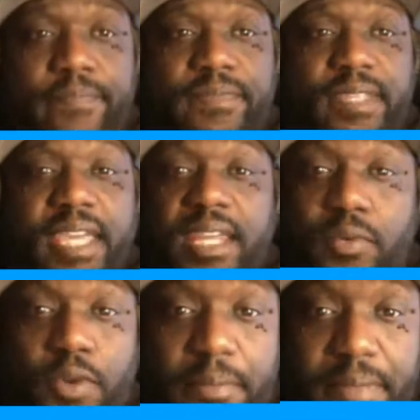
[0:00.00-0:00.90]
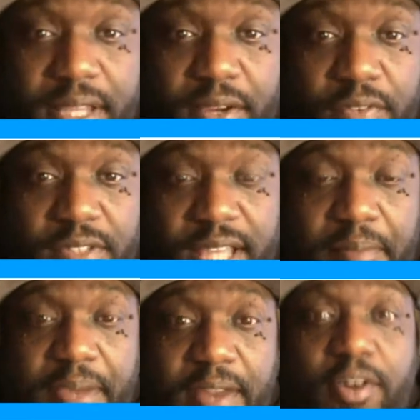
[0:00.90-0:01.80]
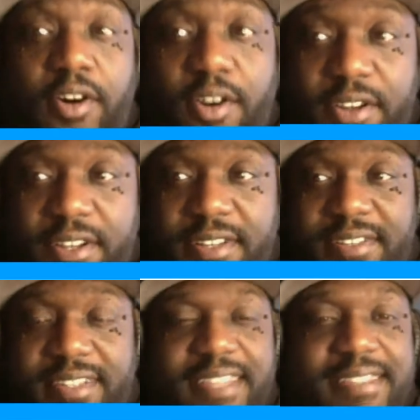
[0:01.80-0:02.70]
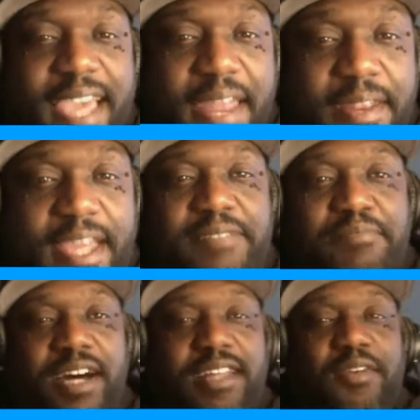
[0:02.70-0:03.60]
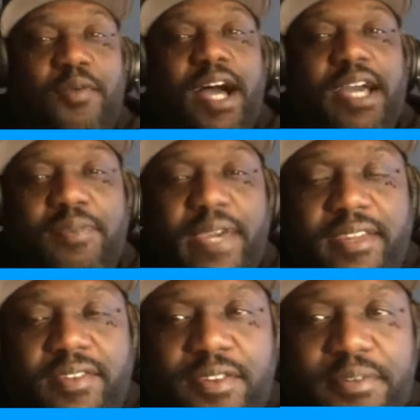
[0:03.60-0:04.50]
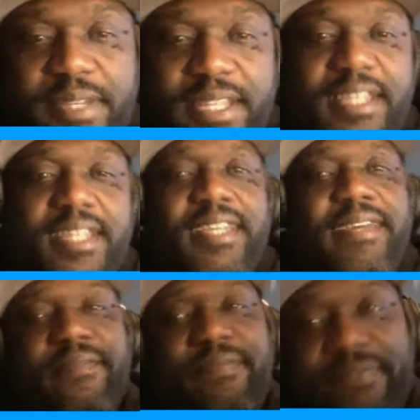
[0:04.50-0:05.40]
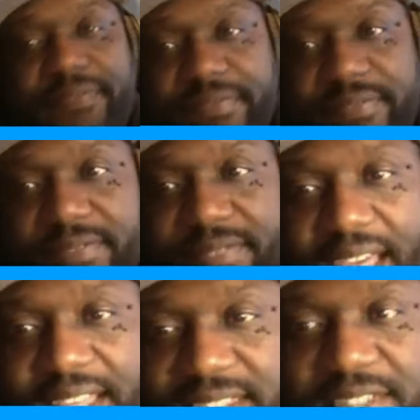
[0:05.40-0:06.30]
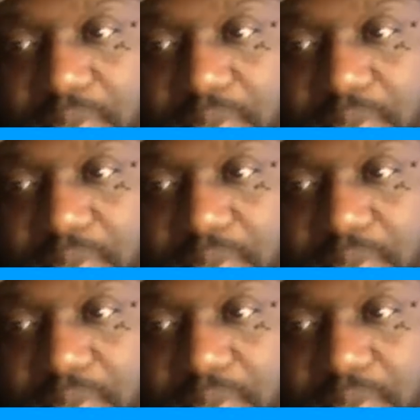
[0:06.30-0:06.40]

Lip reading: he didn't want to play overtime at all because he had a nice bottle of wine waiting on him. That's his